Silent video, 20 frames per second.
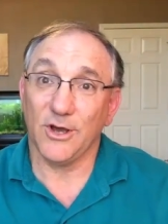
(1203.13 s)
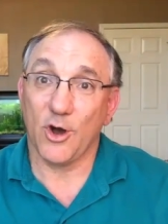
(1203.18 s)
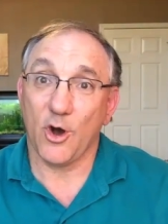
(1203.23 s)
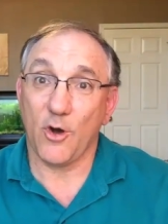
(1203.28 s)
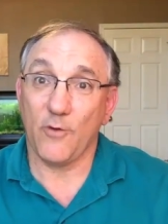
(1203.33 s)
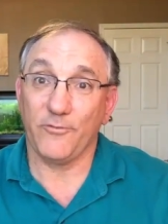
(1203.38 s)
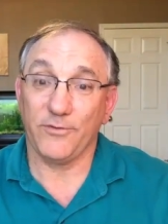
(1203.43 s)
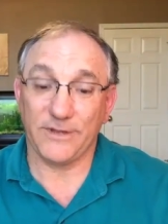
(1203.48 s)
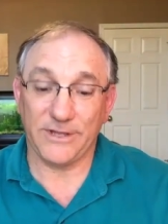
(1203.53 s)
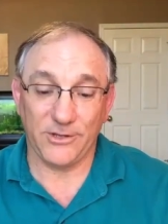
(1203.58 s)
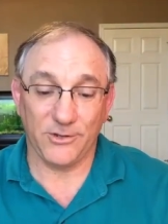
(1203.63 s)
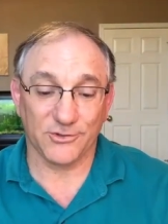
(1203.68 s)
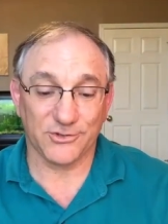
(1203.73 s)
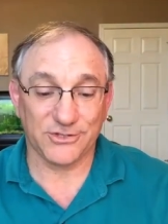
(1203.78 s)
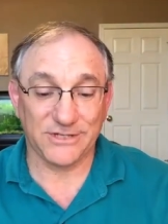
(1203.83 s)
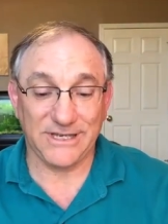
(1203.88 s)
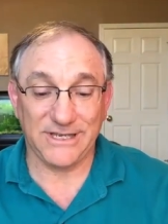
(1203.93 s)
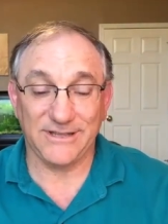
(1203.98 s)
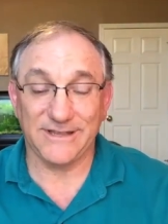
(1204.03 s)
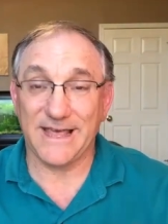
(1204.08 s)
Hopefully you've
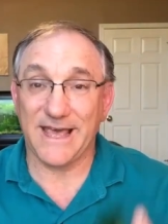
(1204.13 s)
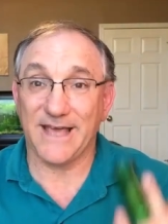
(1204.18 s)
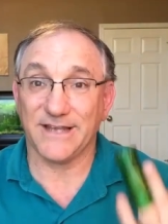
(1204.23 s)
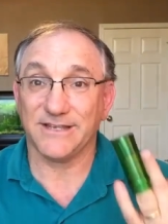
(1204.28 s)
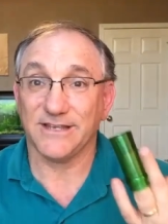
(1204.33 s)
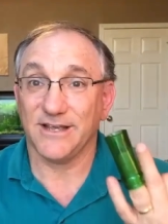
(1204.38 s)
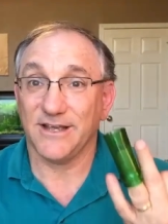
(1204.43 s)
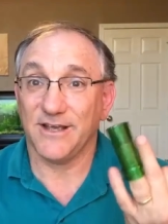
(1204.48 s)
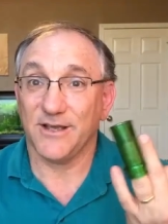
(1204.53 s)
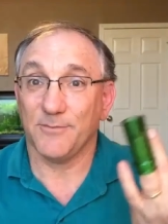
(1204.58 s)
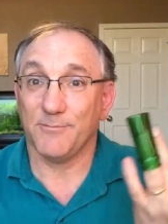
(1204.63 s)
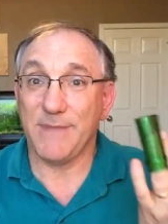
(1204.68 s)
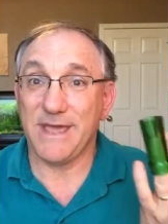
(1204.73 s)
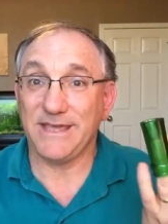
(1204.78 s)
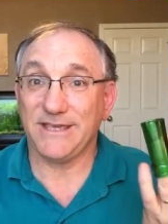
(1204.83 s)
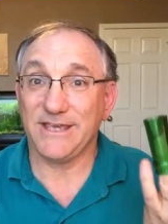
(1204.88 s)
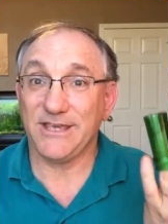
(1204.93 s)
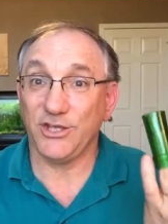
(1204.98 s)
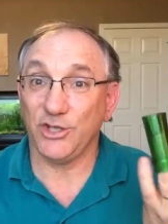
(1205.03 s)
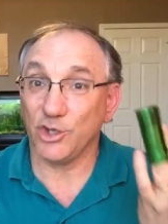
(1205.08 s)
seen that
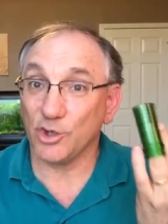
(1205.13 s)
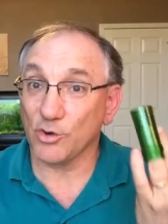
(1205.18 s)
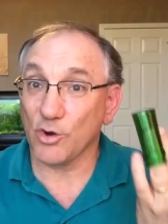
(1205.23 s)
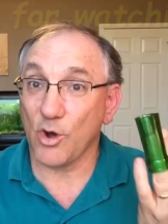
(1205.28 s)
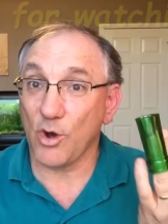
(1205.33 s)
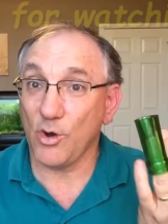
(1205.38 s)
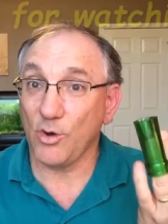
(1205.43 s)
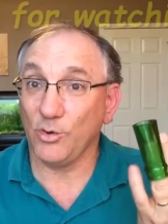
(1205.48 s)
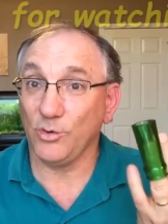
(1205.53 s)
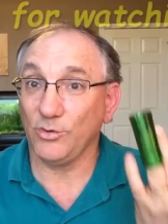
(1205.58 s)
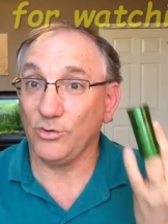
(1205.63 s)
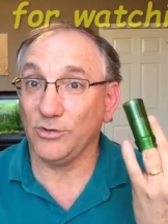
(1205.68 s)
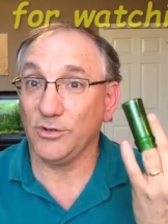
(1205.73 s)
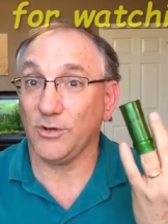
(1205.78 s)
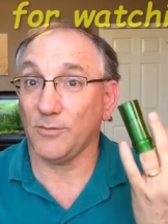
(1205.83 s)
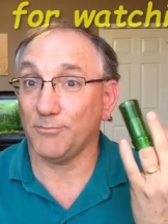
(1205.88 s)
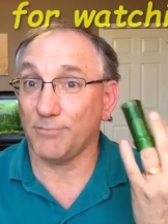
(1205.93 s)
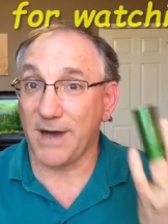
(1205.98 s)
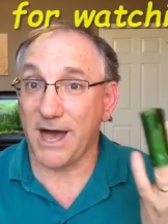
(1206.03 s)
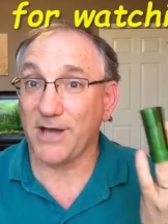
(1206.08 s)
making your own
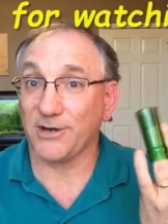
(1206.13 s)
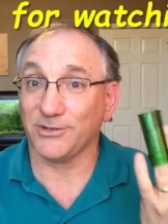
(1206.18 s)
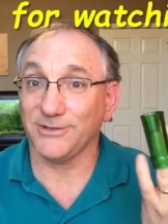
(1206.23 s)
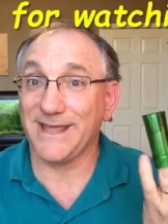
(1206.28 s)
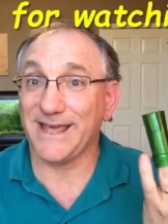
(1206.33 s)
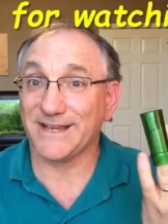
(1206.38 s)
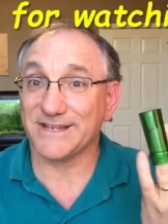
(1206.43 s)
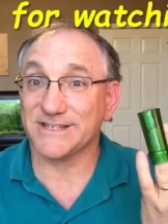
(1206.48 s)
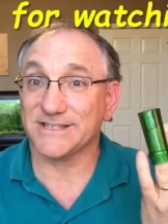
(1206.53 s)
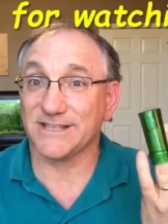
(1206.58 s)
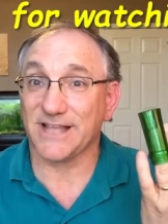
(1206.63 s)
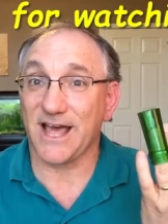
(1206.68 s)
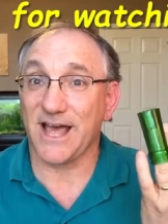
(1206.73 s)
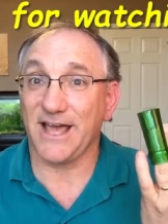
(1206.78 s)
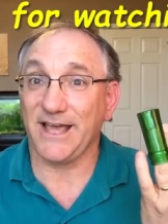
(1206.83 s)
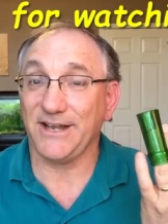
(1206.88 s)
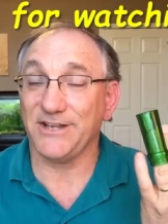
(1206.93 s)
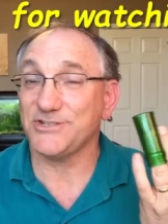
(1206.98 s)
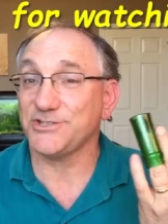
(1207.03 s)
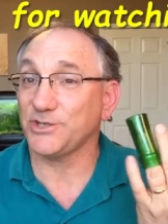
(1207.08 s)
bottleneck
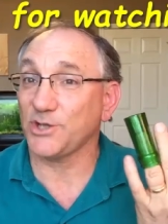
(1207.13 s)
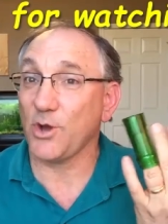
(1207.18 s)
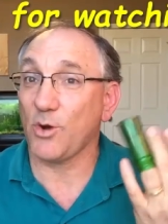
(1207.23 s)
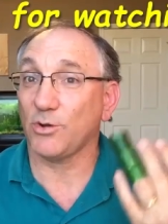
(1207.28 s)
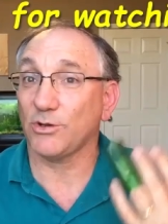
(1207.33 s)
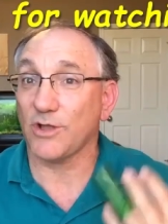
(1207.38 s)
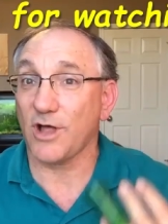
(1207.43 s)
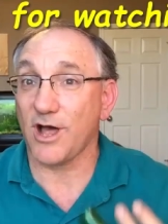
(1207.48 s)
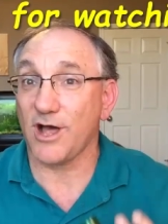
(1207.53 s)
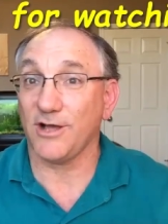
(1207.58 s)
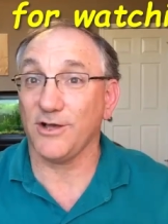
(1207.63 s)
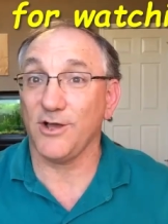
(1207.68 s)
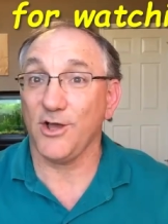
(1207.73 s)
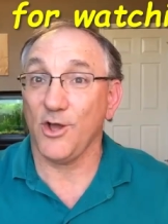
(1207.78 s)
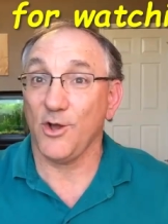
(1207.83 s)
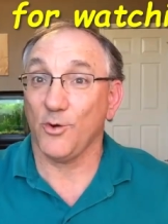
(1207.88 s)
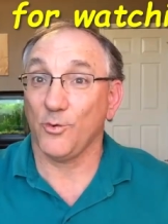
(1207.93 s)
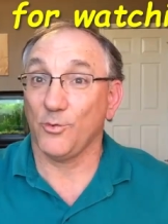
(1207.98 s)
slides to go along